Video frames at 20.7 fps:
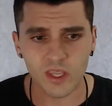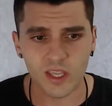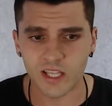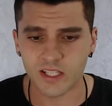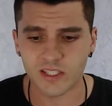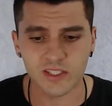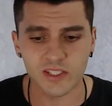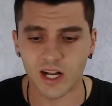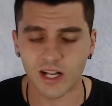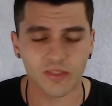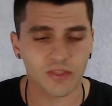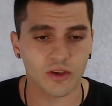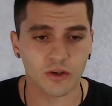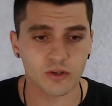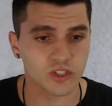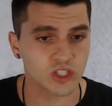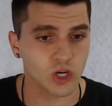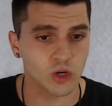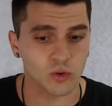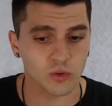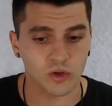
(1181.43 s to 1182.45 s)
it's not their
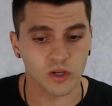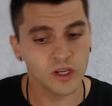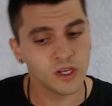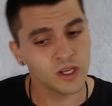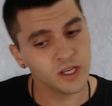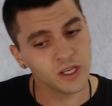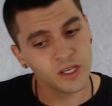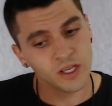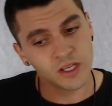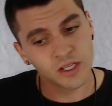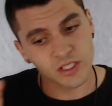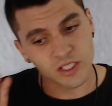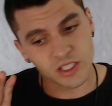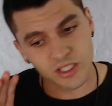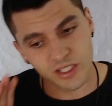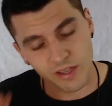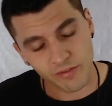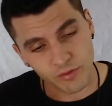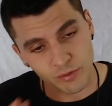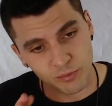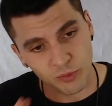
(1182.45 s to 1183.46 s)
zone.
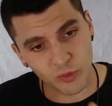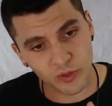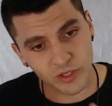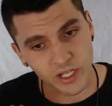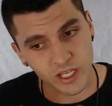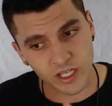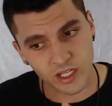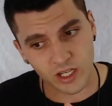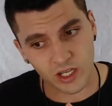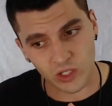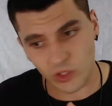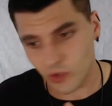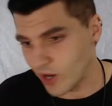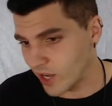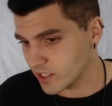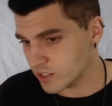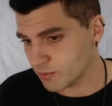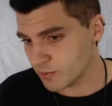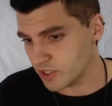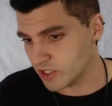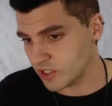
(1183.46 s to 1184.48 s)
7.8 color
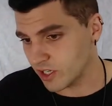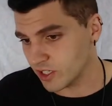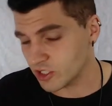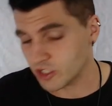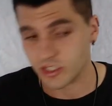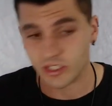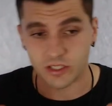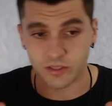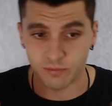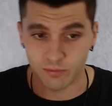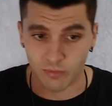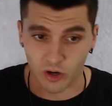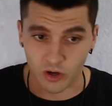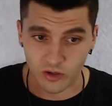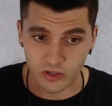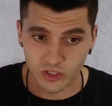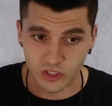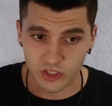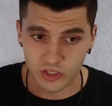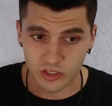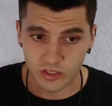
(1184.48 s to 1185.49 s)
hasn't been touched since
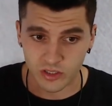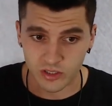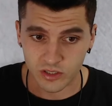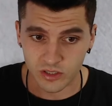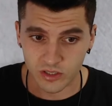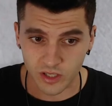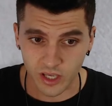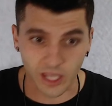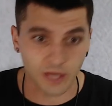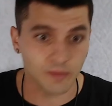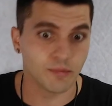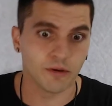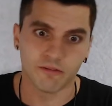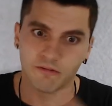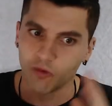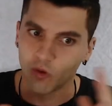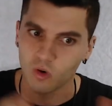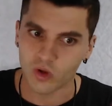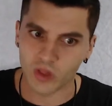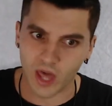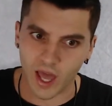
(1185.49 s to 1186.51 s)
March and
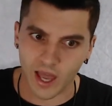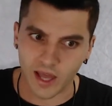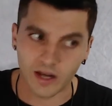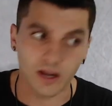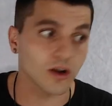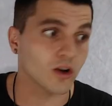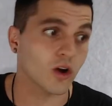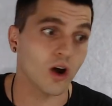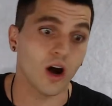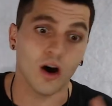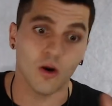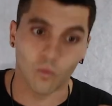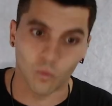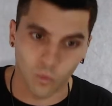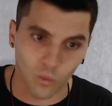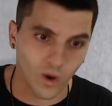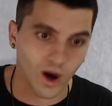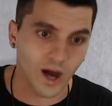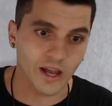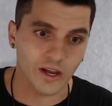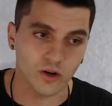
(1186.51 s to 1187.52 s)
before that, a
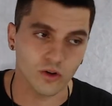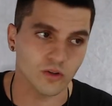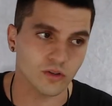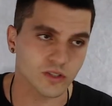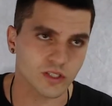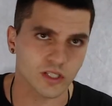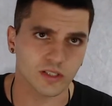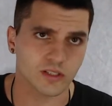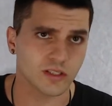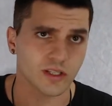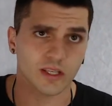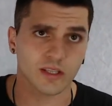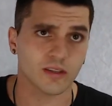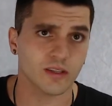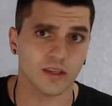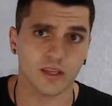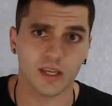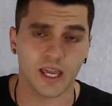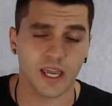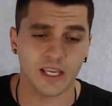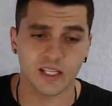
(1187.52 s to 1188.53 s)
while since like
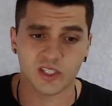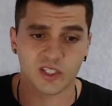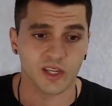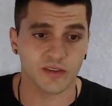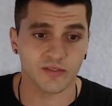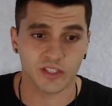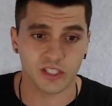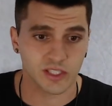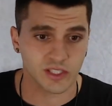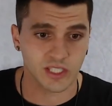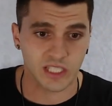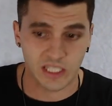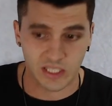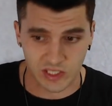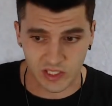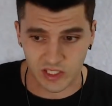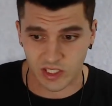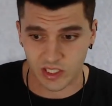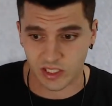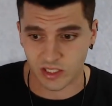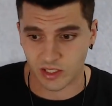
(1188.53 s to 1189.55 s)
the
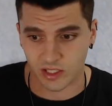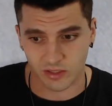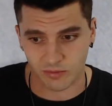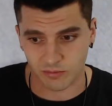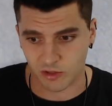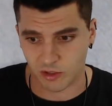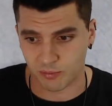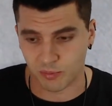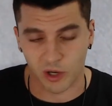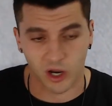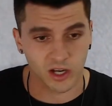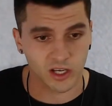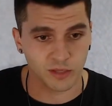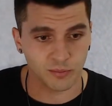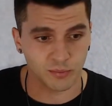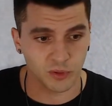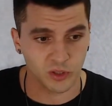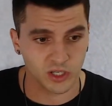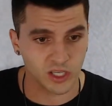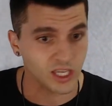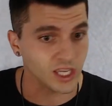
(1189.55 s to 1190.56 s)
A7CC and the, the
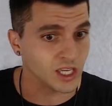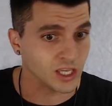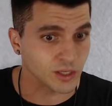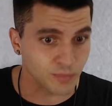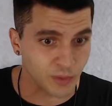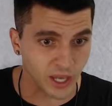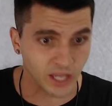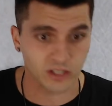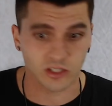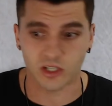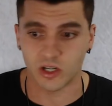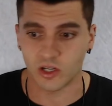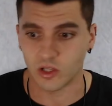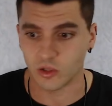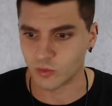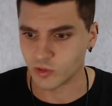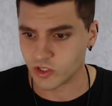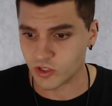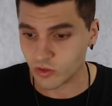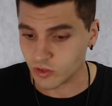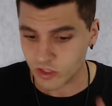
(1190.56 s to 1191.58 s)
pocketbook inkpad
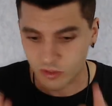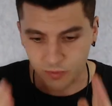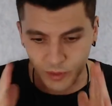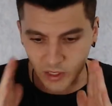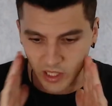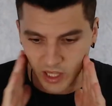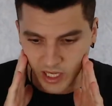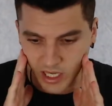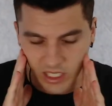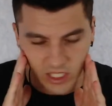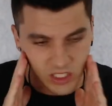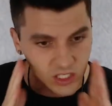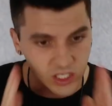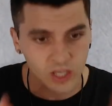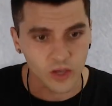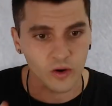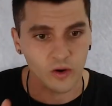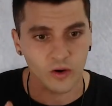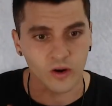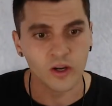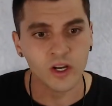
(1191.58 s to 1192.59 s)
color. So it's been like a
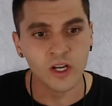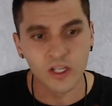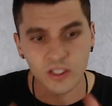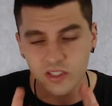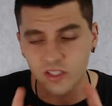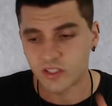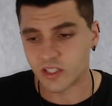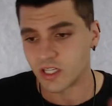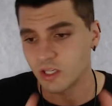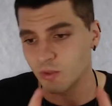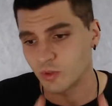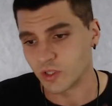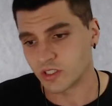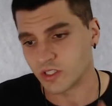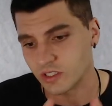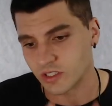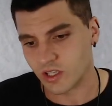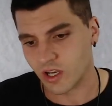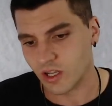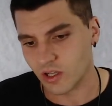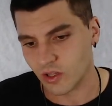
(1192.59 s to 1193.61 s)
year since anyone
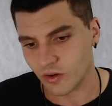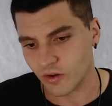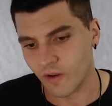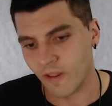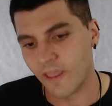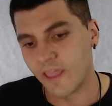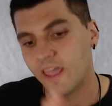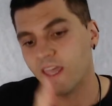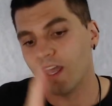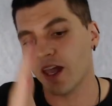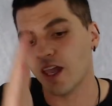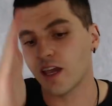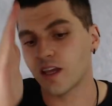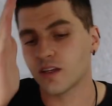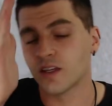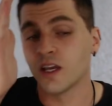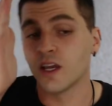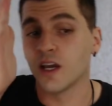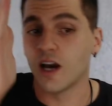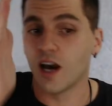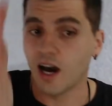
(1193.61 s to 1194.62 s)
did color. And
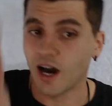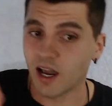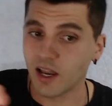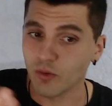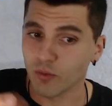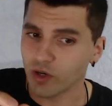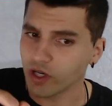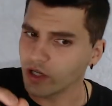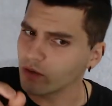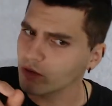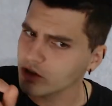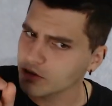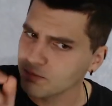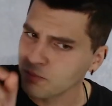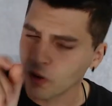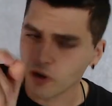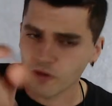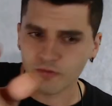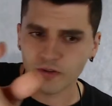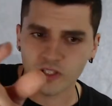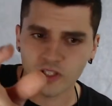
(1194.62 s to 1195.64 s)
Hyread was
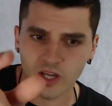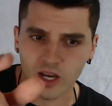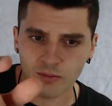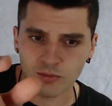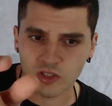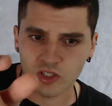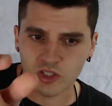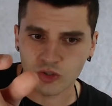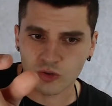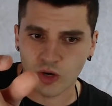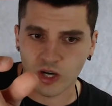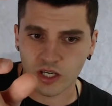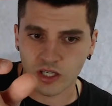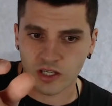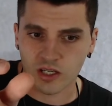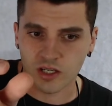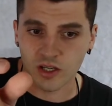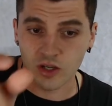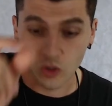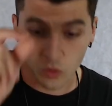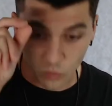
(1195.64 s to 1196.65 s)
perfect time to
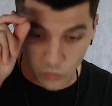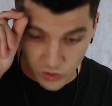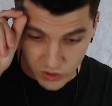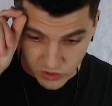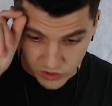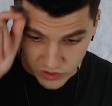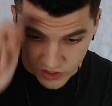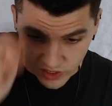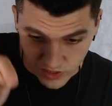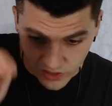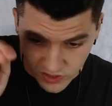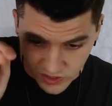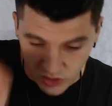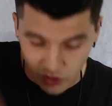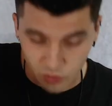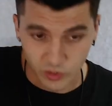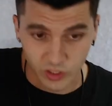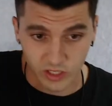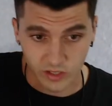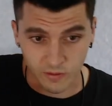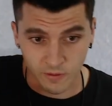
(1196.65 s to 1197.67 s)
strike with this
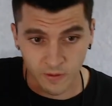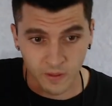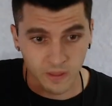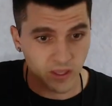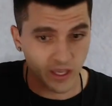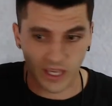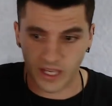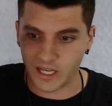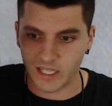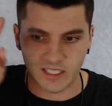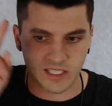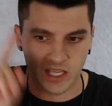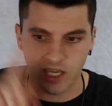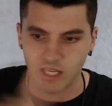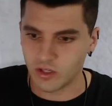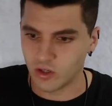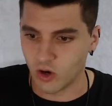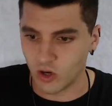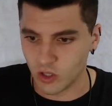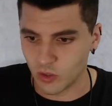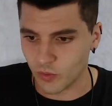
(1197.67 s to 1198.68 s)
unit. And it's
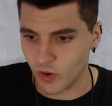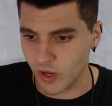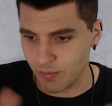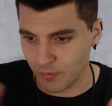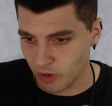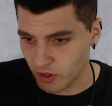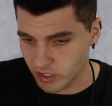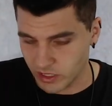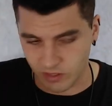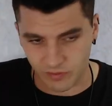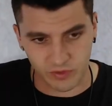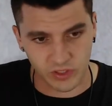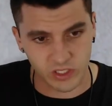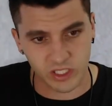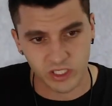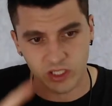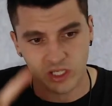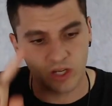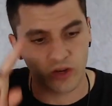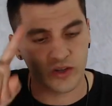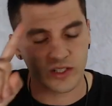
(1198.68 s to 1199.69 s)
hitting all the right marks. If you
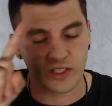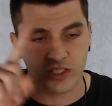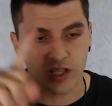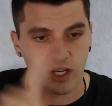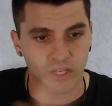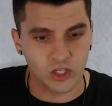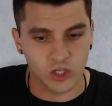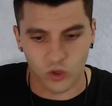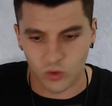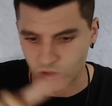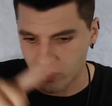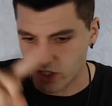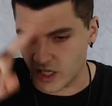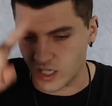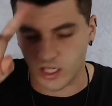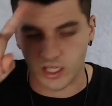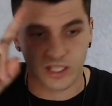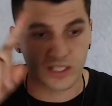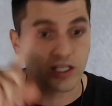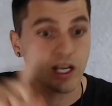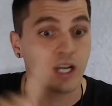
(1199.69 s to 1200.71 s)
didn't hear, it, it's got note
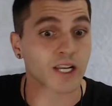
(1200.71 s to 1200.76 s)
taking, it's